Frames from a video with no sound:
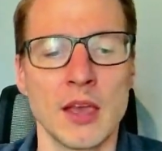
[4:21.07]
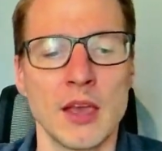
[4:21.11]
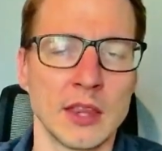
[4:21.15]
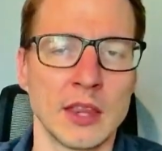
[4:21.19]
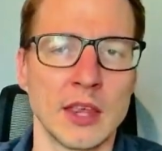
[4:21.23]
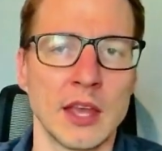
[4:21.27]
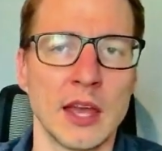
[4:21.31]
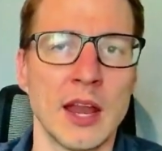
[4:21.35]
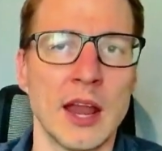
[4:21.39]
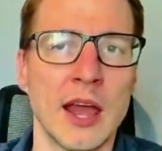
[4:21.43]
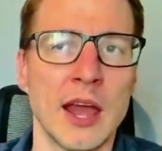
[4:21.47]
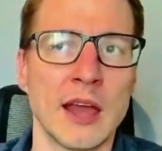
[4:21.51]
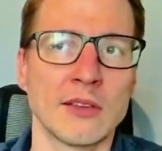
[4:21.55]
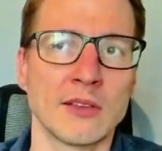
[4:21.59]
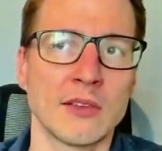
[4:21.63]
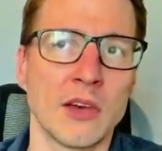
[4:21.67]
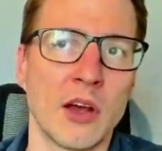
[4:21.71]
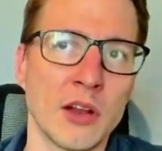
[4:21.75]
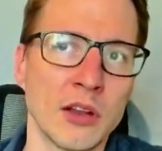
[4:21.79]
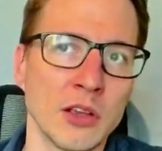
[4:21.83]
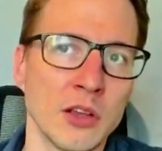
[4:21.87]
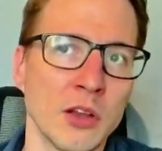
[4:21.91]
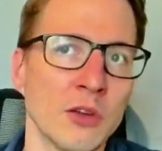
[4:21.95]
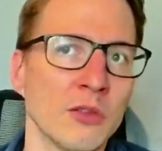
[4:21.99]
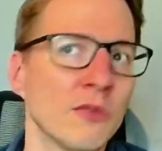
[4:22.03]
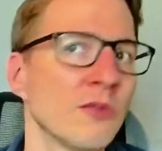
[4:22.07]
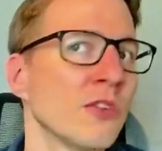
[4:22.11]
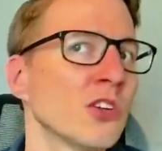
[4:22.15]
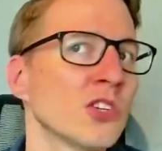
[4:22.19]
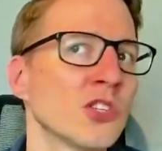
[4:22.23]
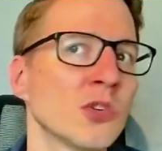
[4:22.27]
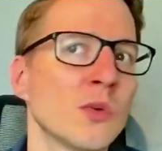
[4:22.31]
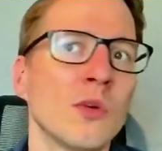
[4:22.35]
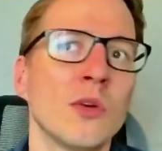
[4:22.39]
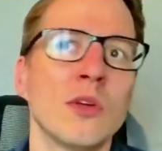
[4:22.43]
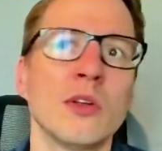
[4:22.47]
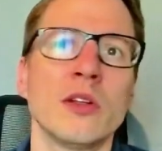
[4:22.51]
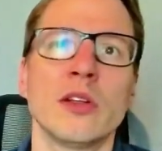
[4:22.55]
it has audio
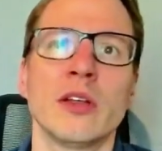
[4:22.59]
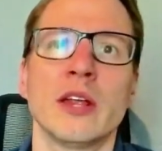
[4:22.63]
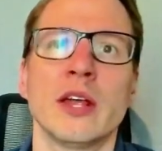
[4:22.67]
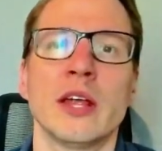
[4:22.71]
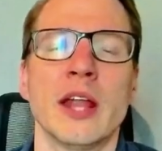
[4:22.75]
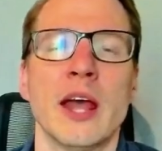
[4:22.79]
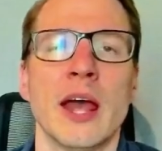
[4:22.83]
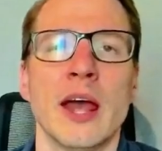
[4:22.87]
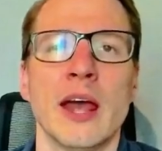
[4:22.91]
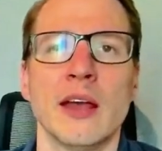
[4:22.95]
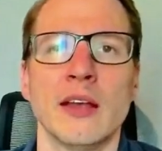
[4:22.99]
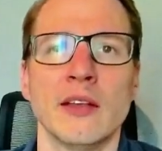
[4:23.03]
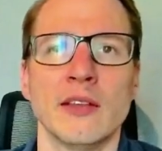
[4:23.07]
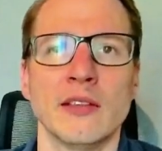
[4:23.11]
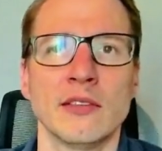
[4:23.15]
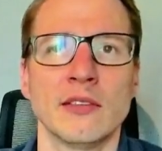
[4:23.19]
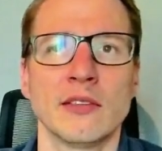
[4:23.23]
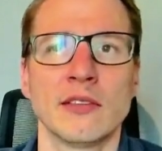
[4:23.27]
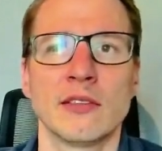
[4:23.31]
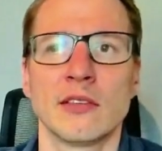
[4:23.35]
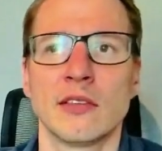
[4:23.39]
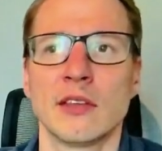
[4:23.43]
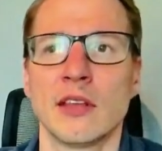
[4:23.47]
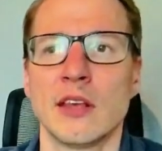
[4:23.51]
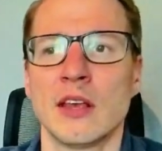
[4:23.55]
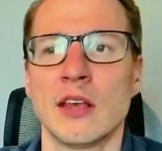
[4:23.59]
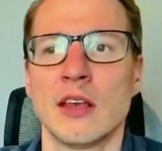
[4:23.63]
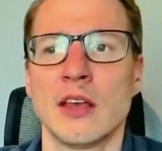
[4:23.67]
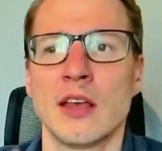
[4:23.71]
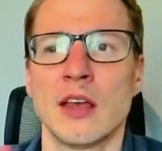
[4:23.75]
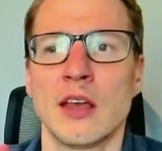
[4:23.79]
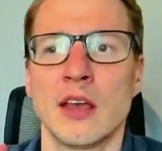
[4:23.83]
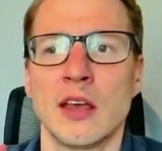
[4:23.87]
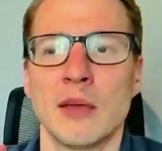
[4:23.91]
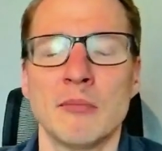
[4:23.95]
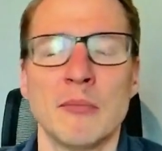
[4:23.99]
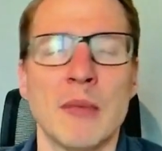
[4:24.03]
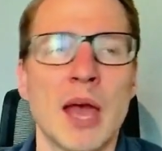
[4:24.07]
visual, it has
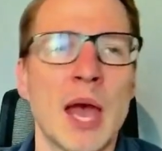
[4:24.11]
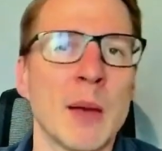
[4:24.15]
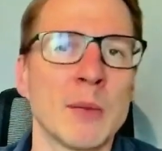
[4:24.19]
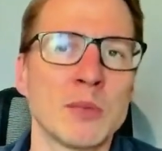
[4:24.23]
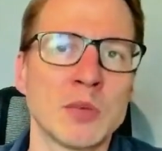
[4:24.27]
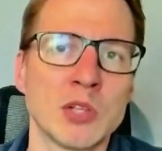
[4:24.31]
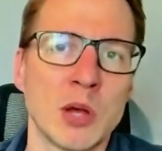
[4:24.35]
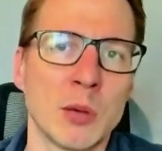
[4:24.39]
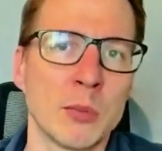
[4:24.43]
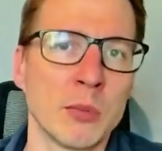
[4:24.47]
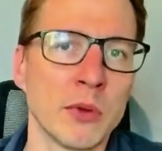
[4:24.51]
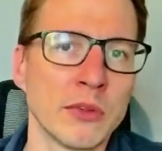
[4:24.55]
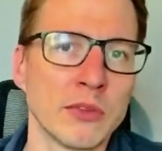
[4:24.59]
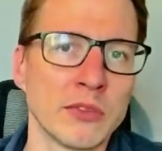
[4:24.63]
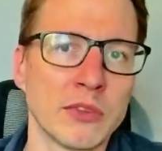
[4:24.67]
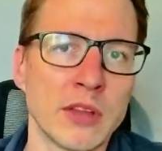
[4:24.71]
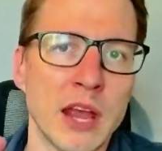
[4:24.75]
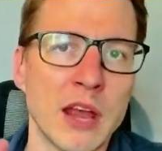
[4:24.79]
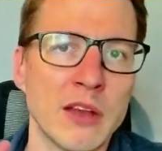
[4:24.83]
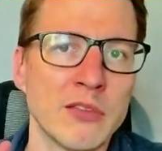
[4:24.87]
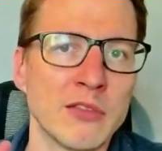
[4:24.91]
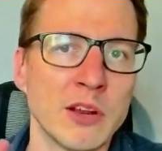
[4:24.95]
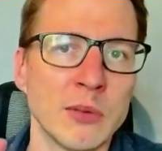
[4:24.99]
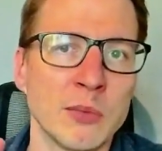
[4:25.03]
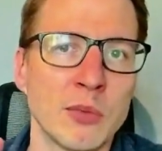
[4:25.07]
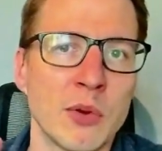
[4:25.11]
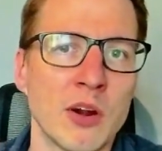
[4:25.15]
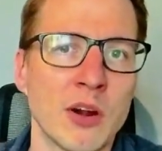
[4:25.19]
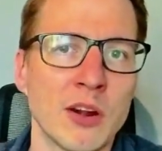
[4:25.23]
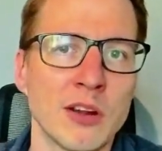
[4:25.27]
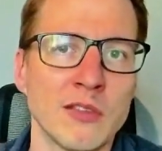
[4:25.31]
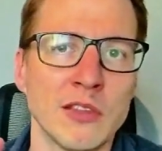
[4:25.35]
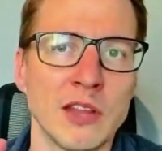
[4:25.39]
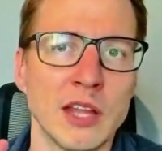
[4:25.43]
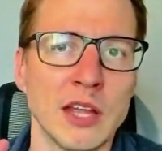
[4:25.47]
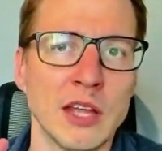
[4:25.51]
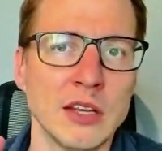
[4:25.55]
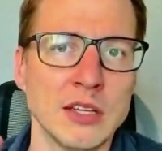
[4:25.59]
mapped almost every part of
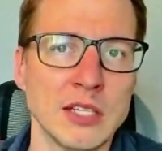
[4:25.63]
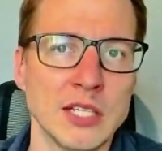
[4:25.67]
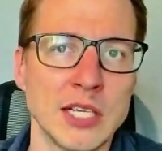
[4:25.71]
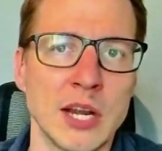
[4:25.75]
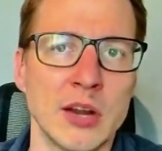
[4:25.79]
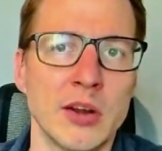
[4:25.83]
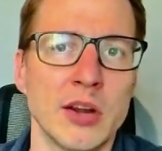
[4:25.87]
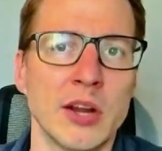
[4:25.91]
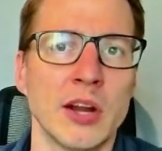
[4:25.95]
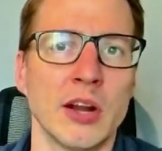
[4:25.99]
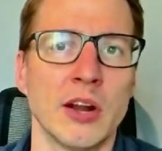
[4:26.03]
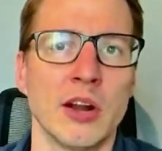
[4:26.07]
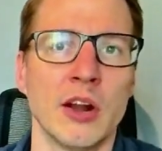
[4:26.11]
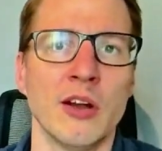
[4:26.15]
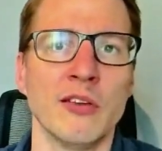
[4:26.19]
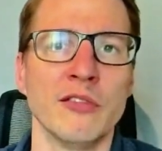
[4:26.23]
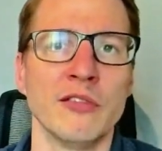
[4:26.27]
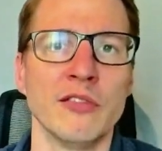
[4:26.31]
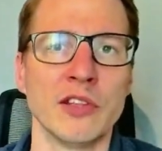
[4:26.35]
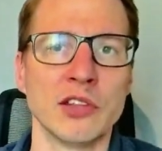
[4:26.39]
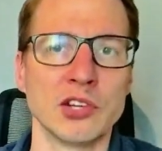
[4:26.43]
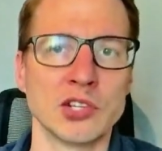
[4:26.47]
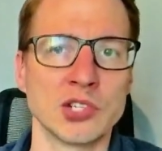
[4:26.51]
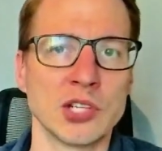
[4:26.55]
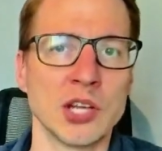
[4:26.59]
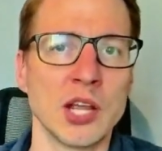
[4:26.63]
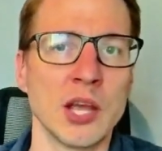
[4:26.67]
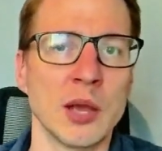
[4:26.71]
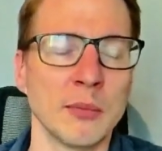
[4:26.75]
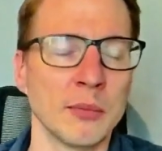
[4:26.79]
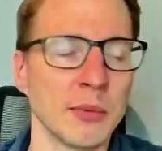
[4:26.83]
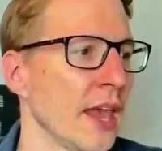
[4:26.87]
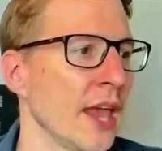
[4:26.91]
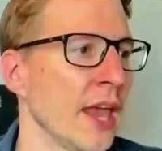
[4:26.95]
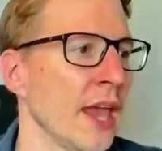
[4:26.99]
the interior of the ship.